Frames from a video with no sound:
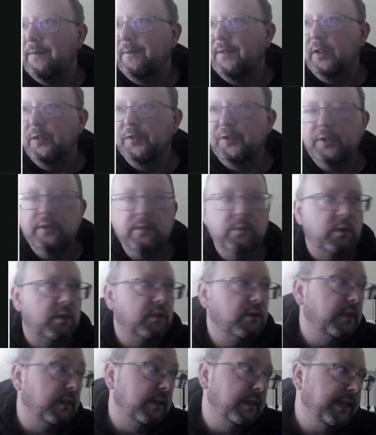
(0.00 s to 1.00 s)
filter,
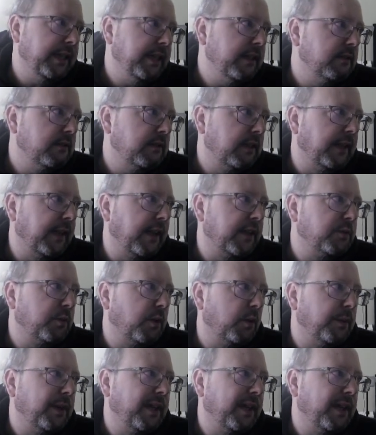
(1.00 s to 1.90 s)
well, click it, and guess what?